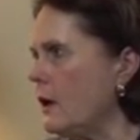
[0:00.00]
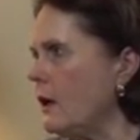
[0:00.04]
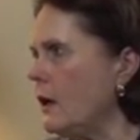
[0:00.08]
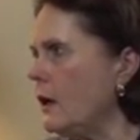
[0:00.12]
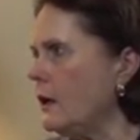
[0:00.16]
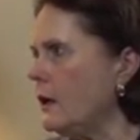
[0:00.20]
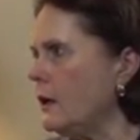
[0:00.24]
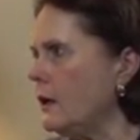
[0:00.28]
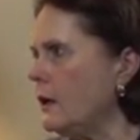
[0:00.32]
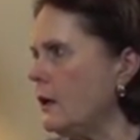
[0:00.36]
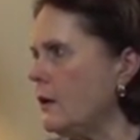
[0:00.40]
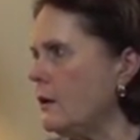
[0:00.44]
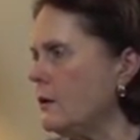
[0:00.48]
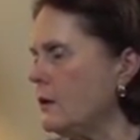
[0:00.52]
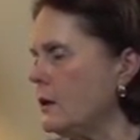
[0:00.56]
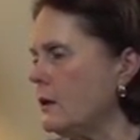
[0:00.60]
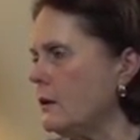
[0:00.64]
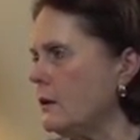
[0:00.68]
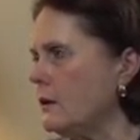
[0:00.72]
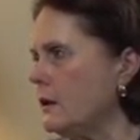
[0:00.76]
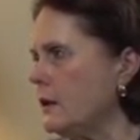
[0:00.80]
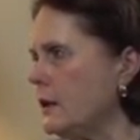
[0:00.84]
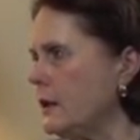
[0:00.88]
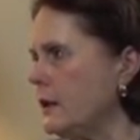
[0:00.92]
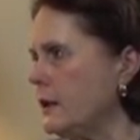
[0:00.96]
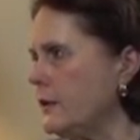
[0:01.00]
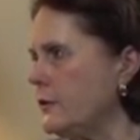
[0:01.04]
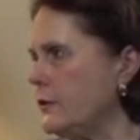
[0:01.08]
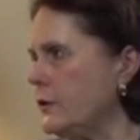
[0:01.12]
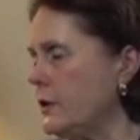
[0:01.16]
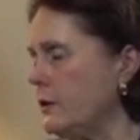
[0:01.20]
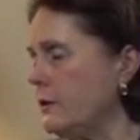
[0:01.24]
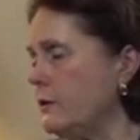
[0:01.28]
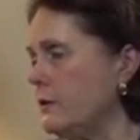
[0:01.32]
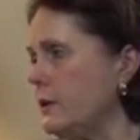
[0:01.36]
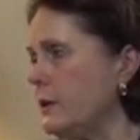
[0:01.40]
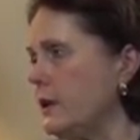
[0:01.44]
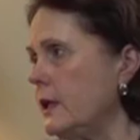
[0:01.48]
are occurring in
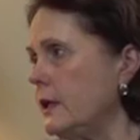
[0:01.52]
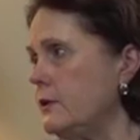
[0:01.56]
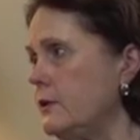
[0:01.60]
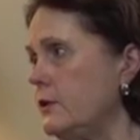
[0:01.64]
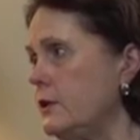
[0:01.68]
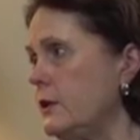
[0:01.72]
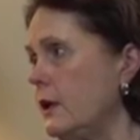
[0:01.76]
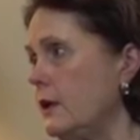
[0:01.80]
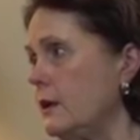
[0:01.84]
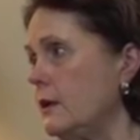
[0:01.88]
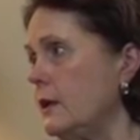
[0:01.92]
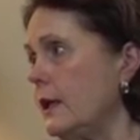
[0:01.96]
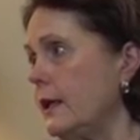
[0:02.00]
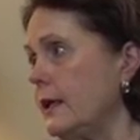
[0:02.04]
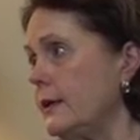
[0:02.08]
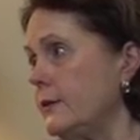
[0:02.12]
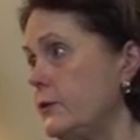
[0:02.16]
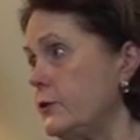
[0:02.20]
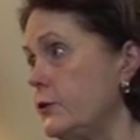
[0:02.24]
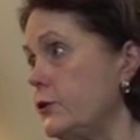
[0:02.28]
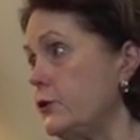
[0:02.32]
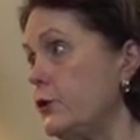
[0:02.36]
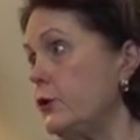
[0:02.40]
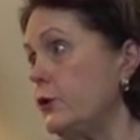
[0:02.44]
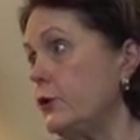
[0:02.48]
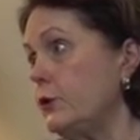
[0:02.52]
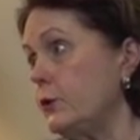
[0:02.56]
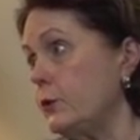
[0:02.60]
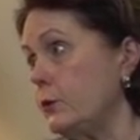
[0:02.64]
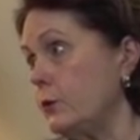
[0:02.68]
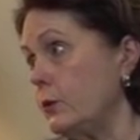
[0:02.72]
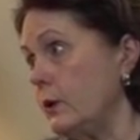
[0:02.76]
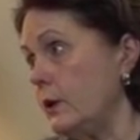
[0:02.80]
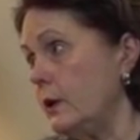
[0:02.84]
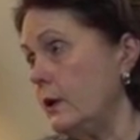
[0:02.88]
children as young as two.